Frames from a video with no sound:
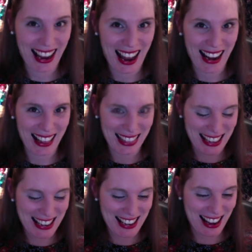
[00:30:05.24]
I
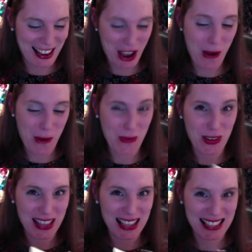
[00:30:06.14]
think I know
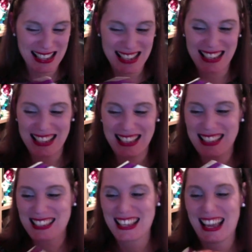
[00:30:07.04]
what this
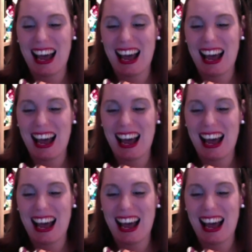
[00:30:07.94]
is.